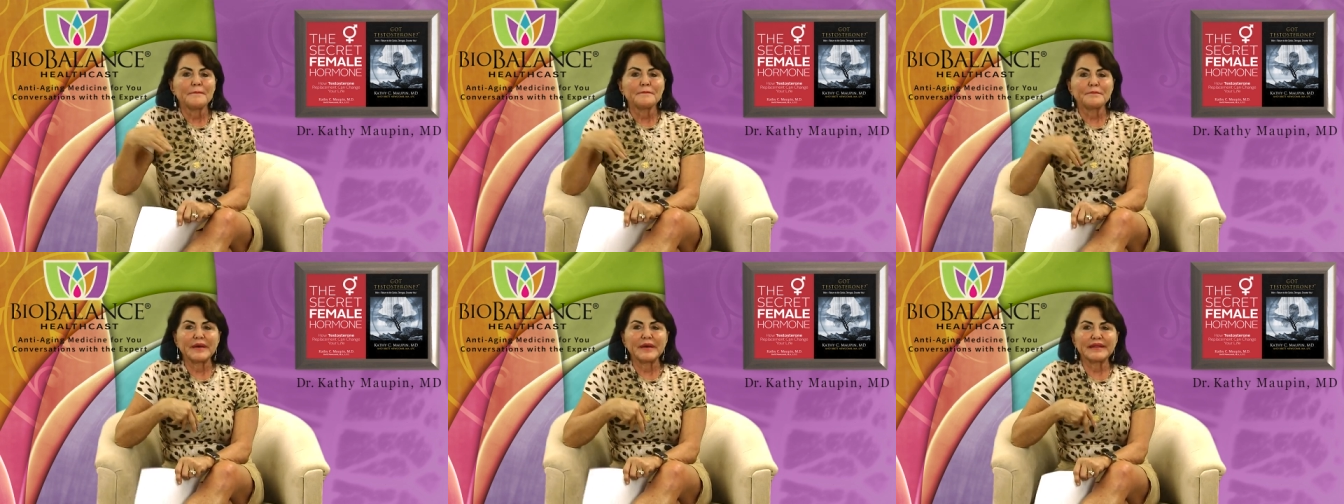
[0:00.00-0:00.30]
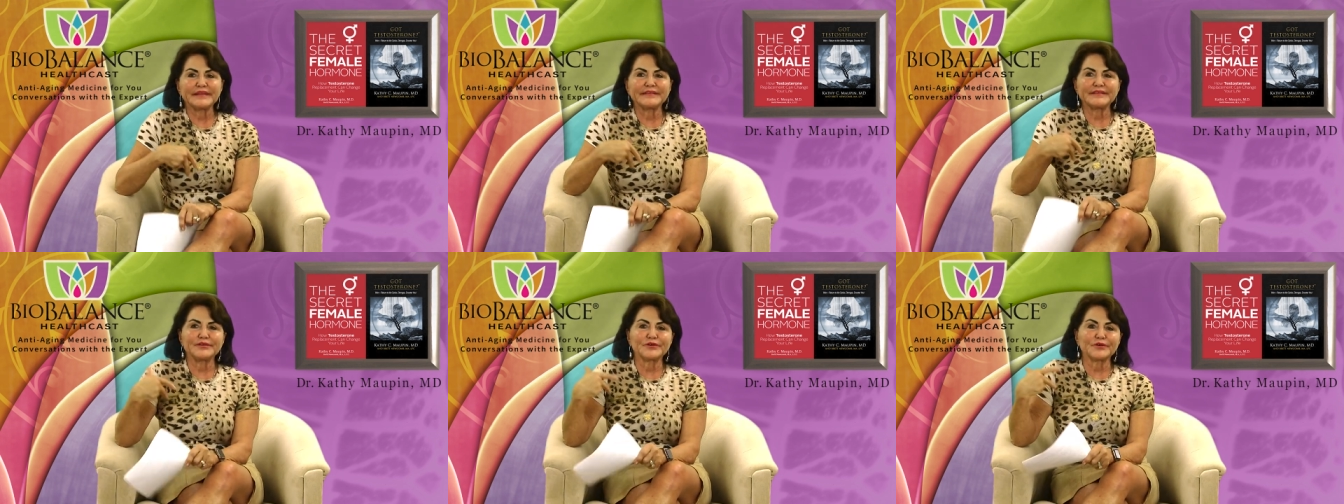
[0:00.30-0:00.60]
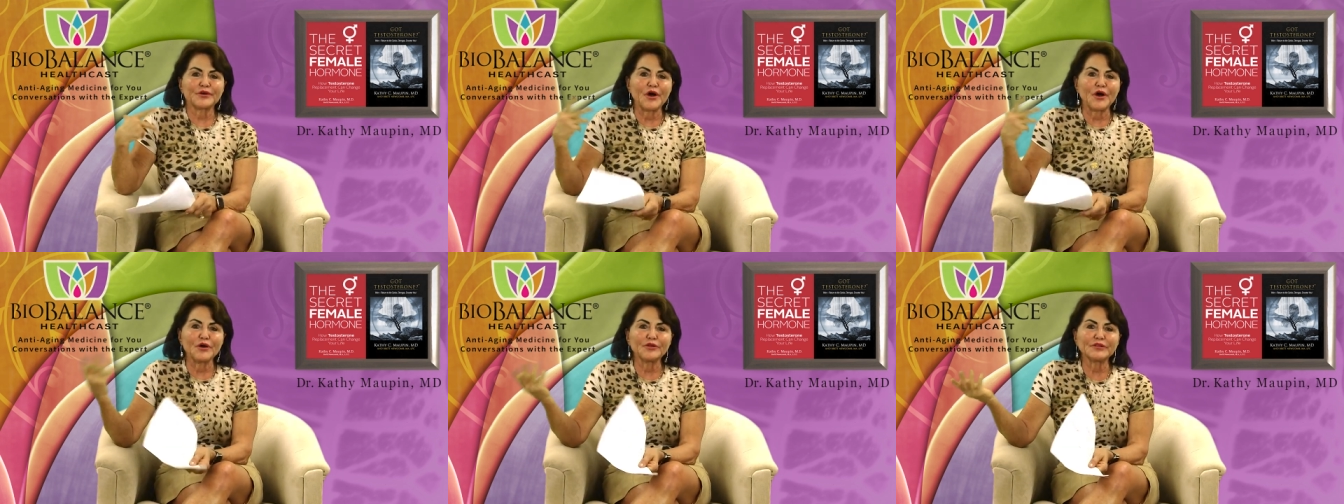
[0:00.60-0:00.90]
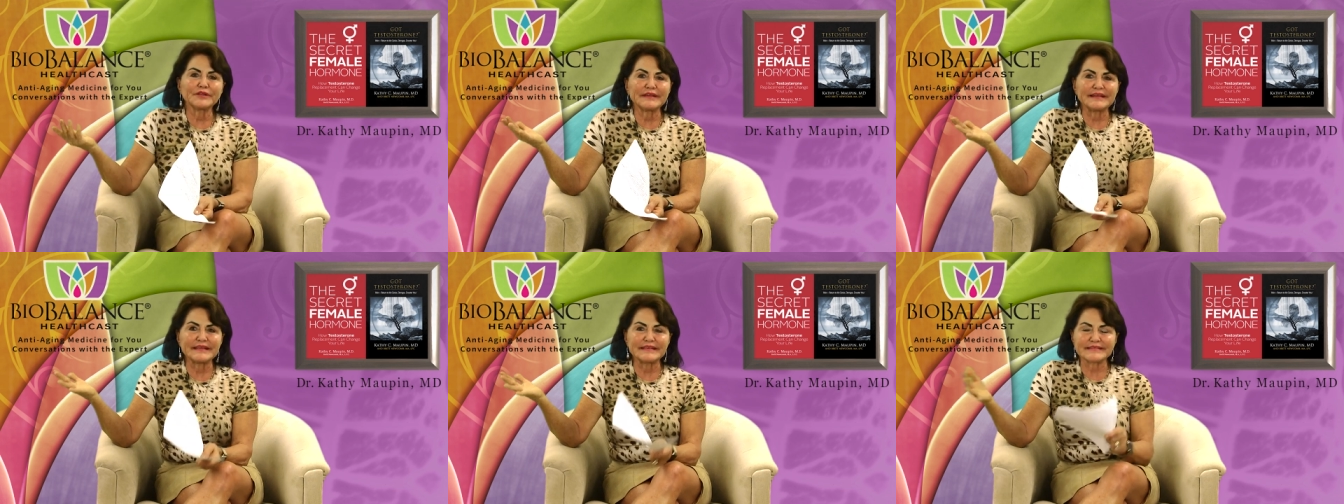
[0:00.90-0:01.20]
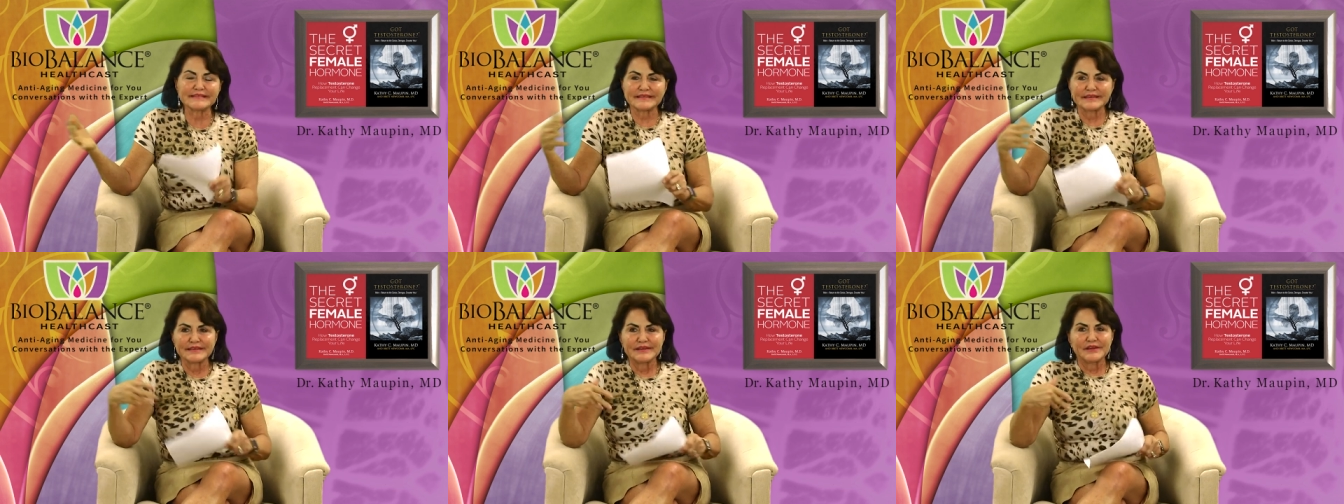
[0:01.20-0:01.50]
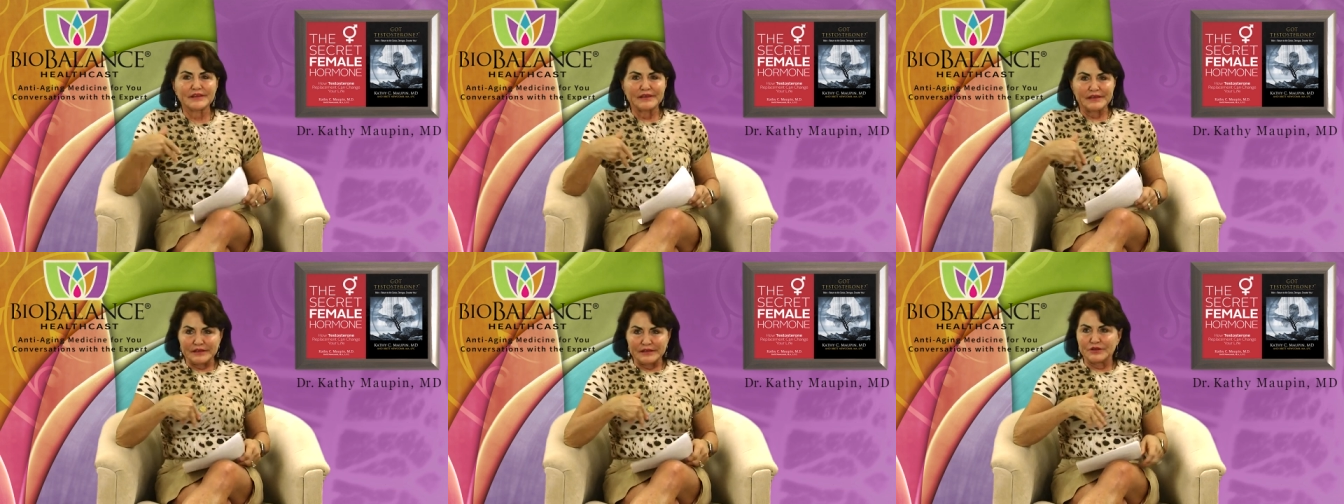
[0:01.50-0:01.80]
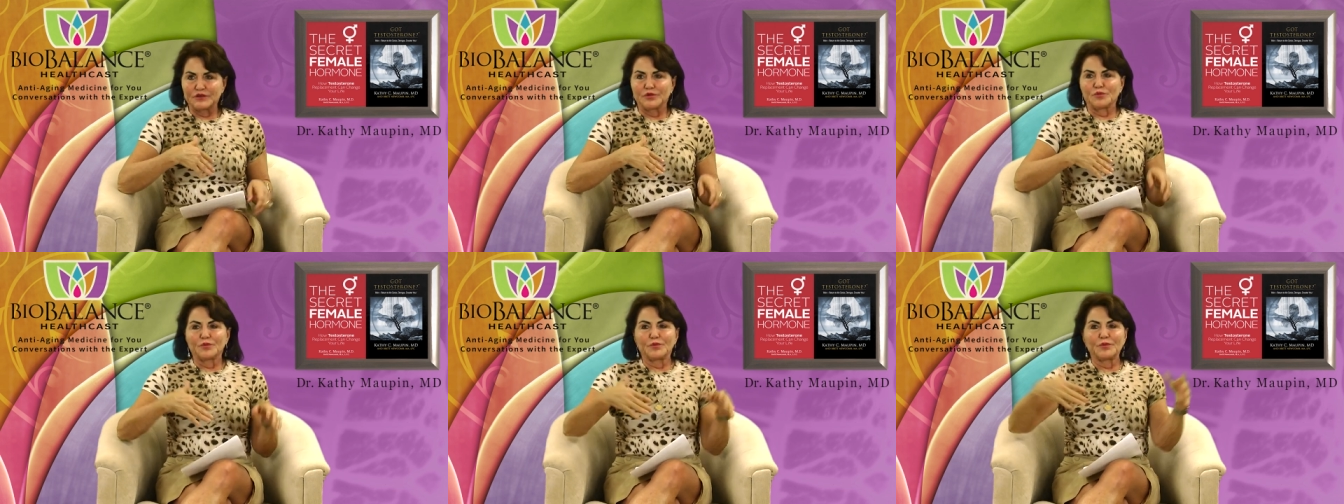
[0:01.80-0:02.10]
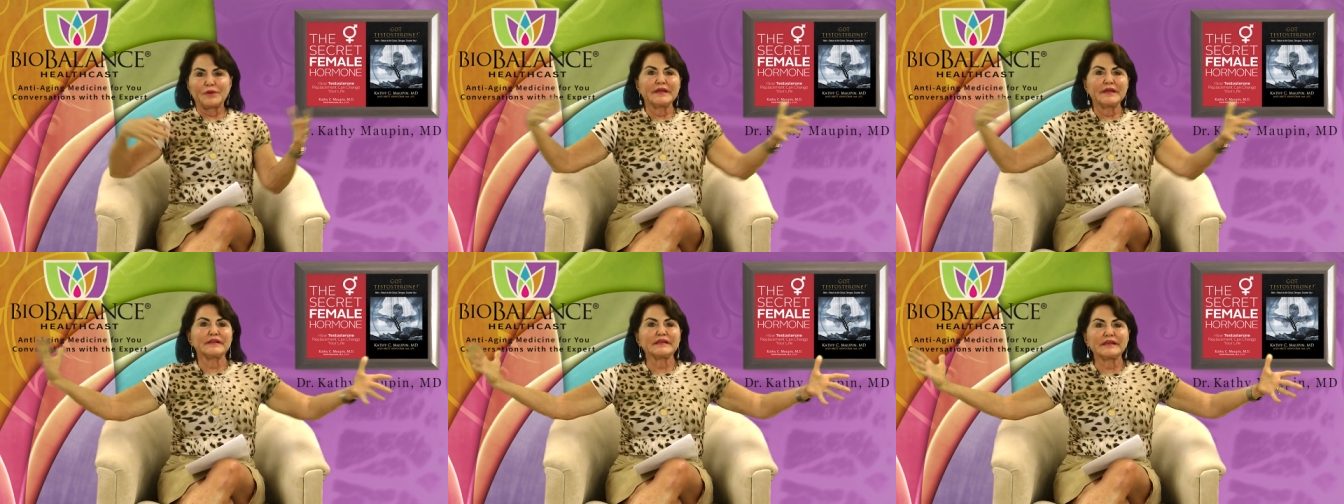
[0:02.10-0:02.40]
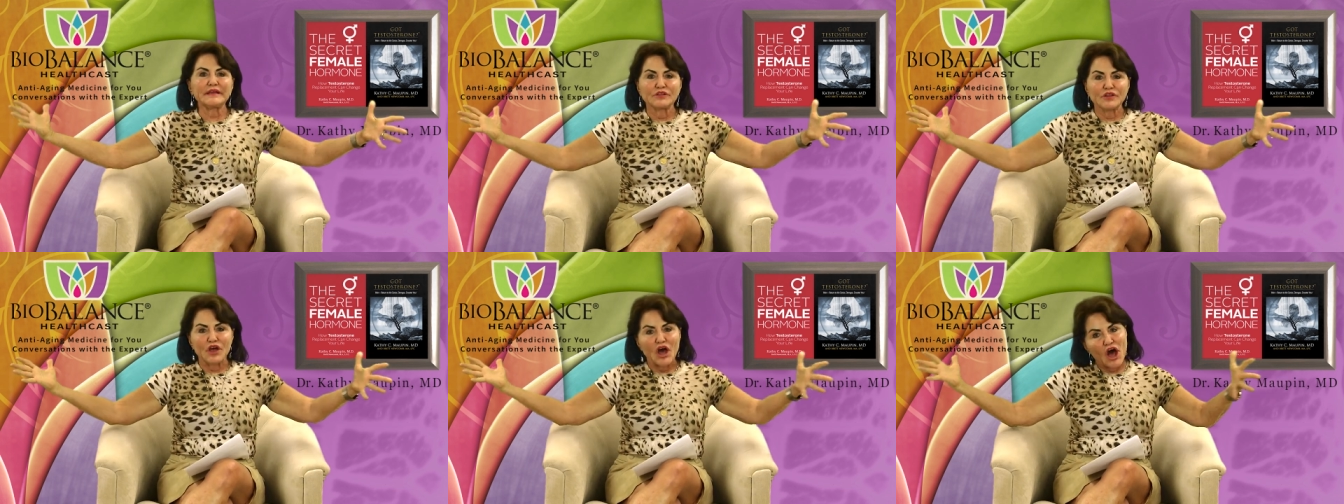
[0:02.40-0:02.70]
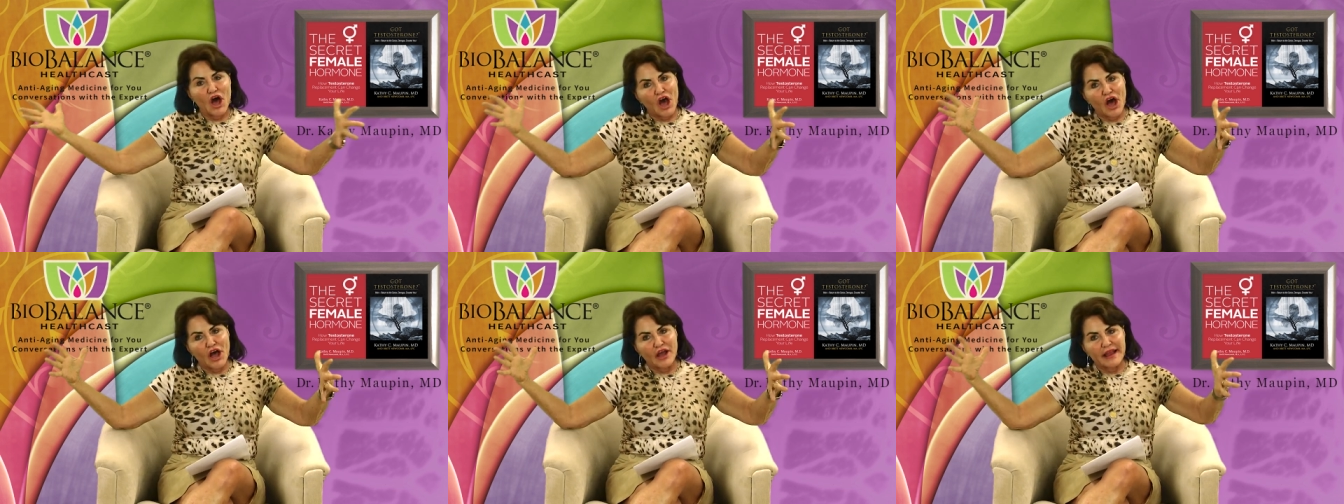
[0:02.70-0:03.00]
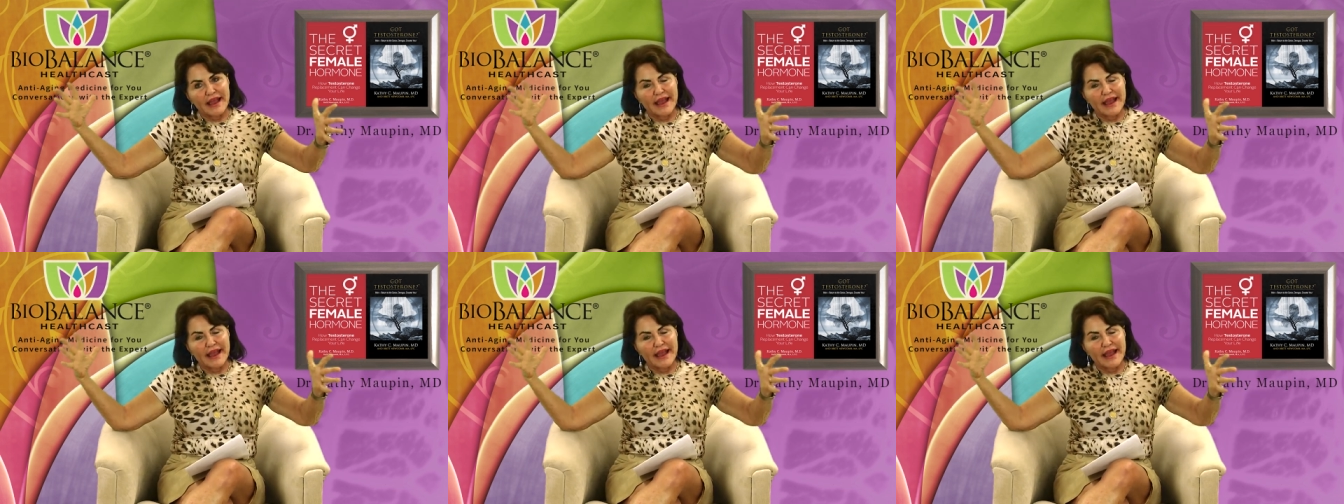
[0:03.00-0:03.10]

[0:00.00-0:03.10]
But your colon is really long